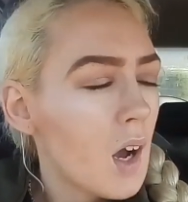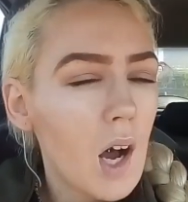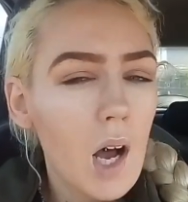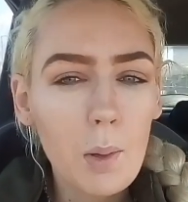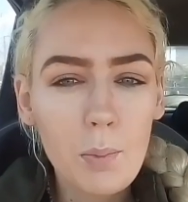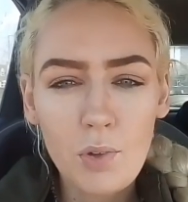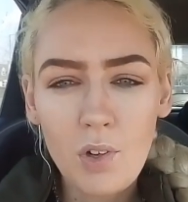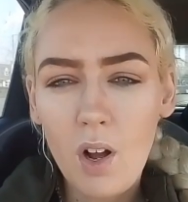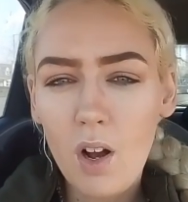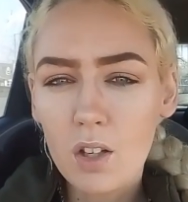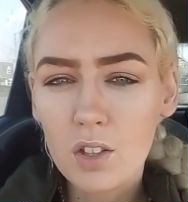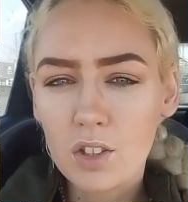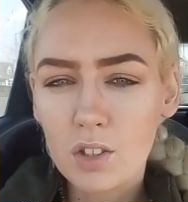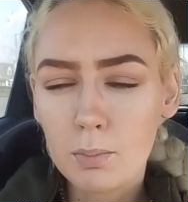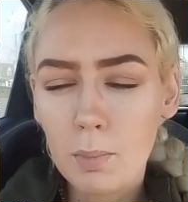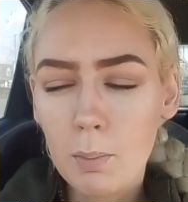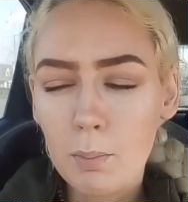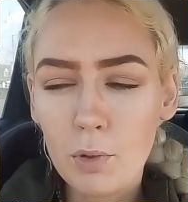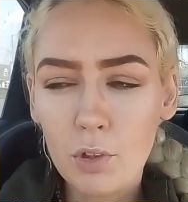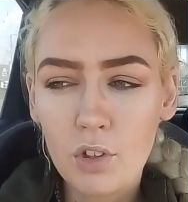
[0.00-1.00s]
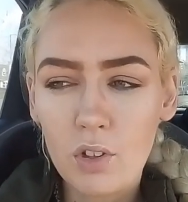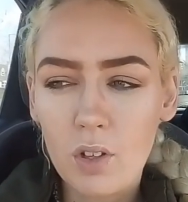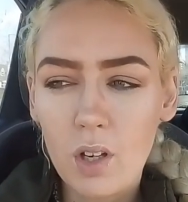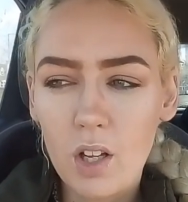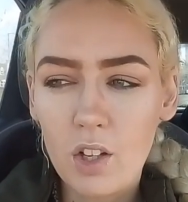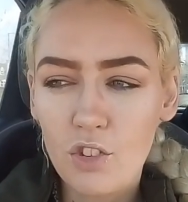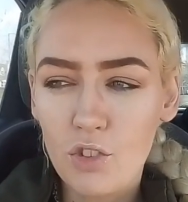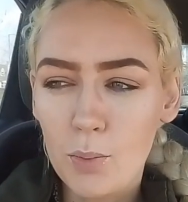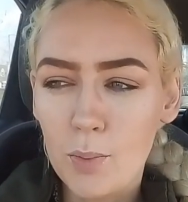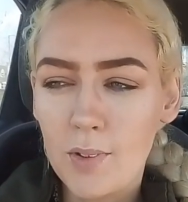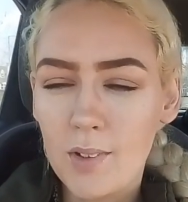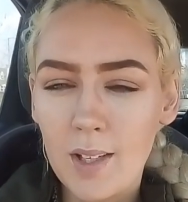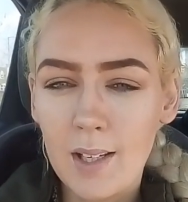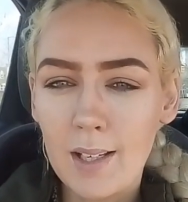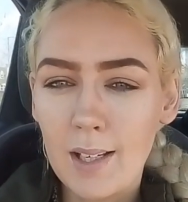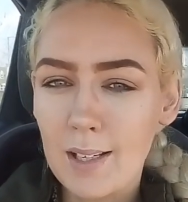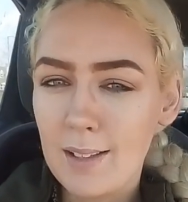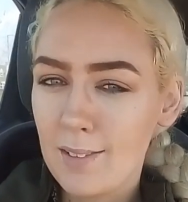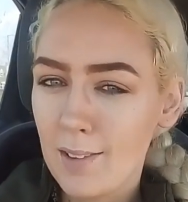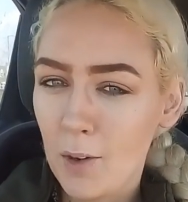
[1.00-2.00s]
I was talking to my mother-in-law and she was
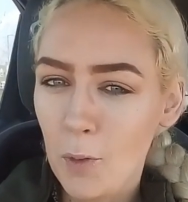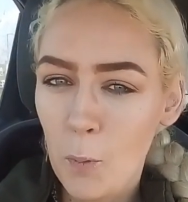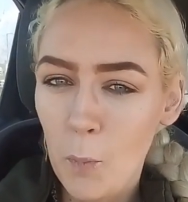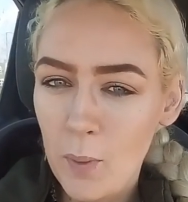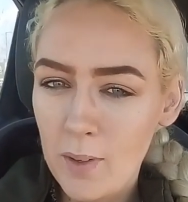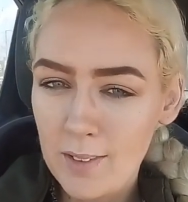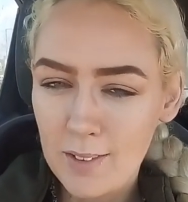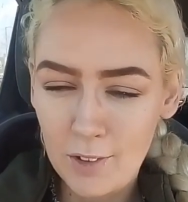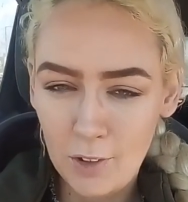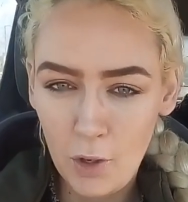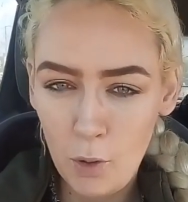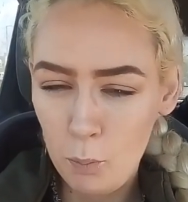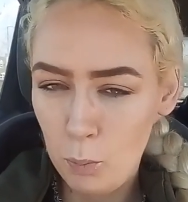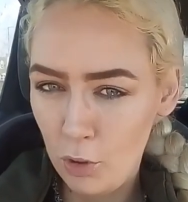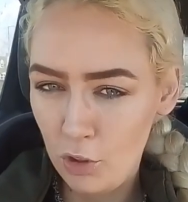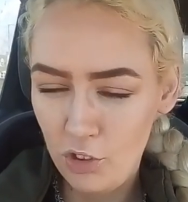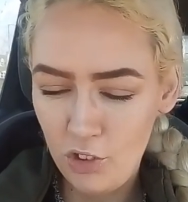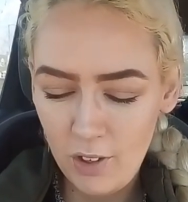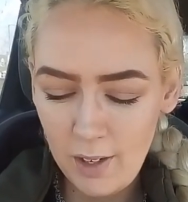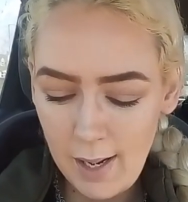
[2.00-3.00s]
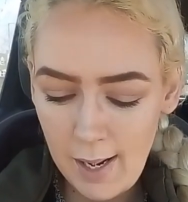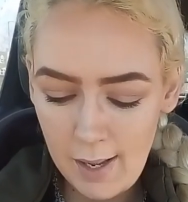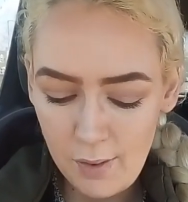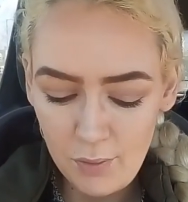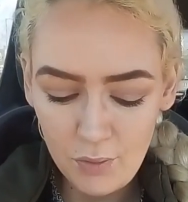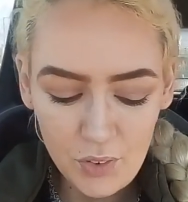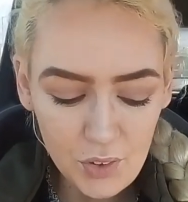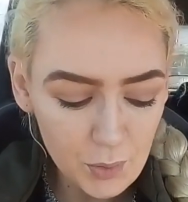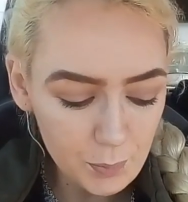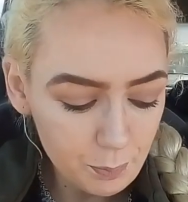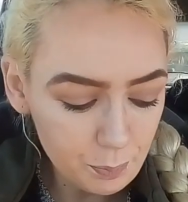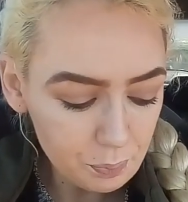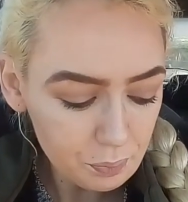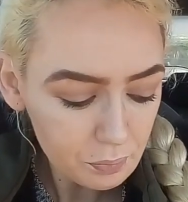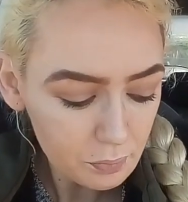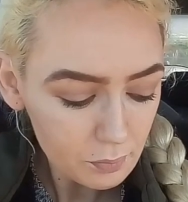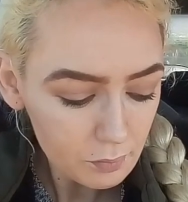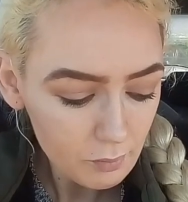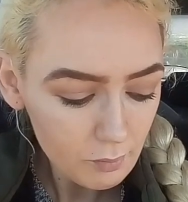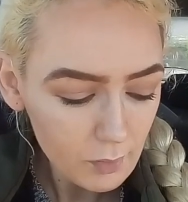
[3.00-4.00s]
saying it's like winter up where she lives,
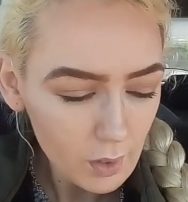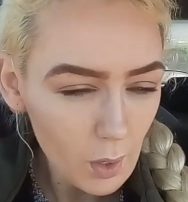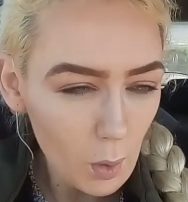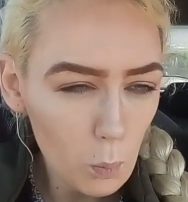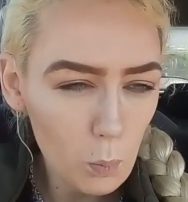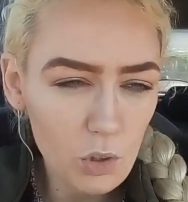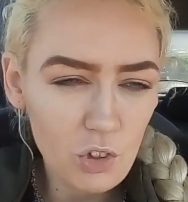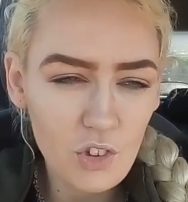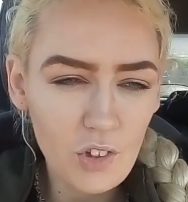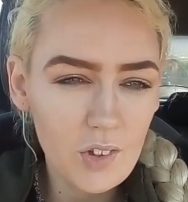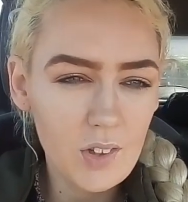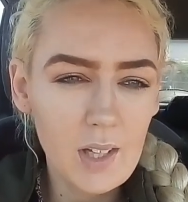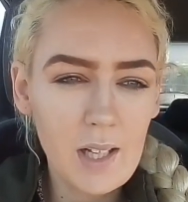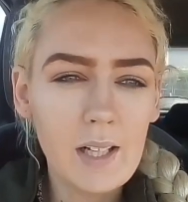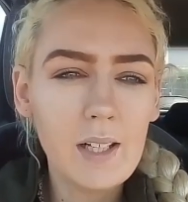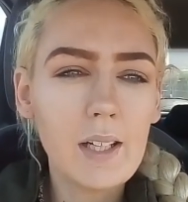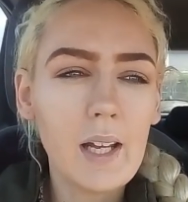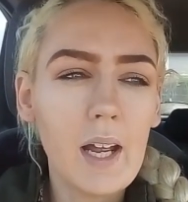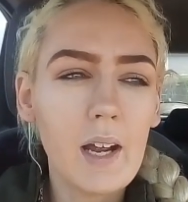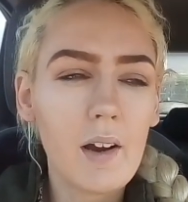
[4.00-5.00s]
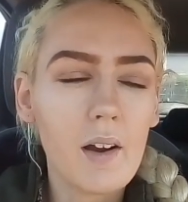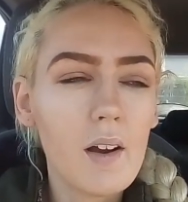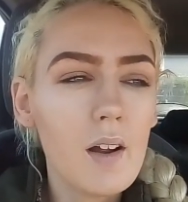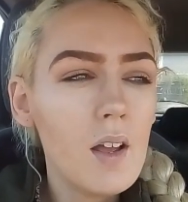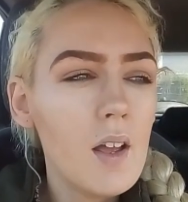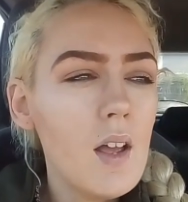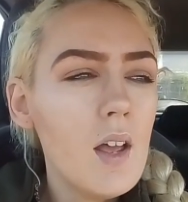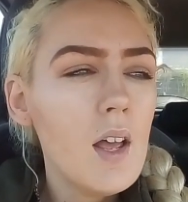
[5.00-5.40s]
which is Kildare.